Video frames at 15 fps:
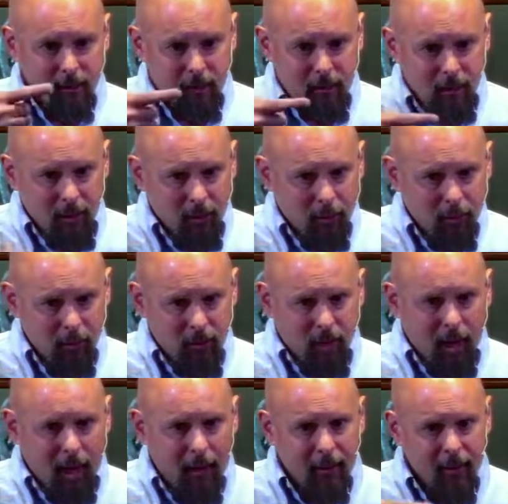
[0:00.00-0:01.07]
is
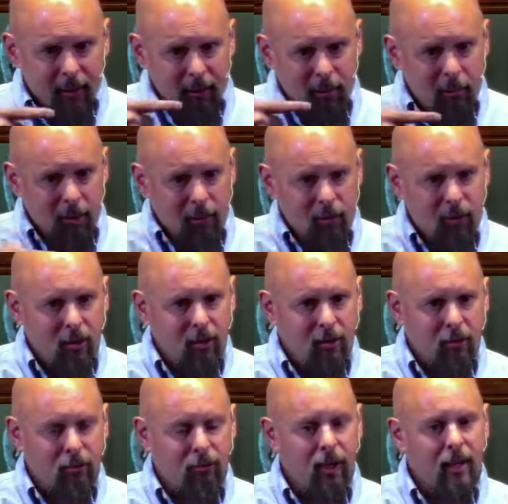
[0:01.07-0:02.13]
on this mission to
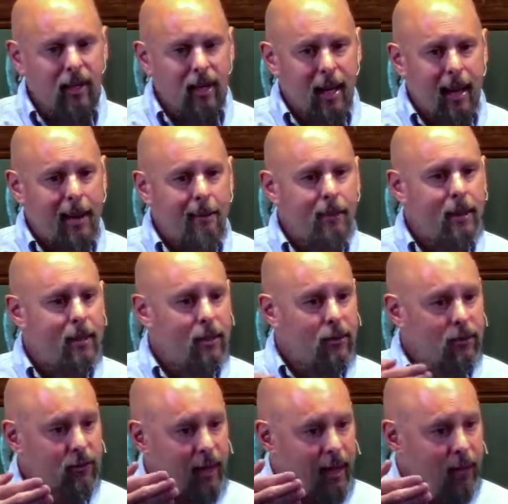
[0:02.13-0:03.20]
find
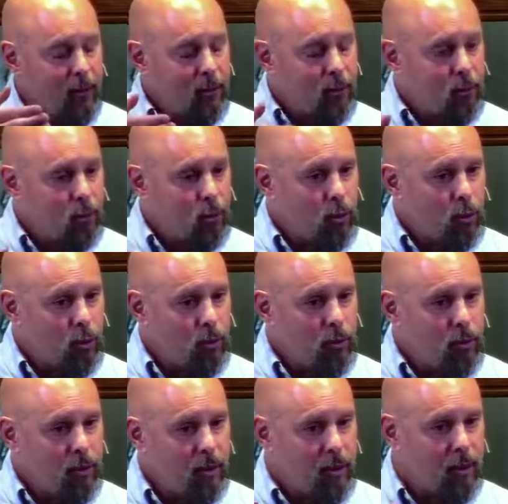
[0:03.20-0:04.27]
happiness out in the
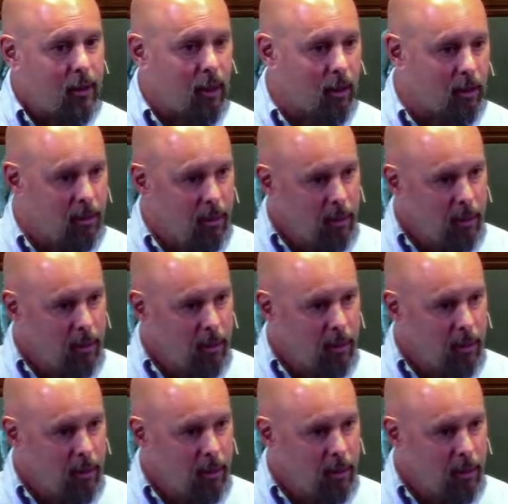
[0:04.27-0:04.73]
world and in our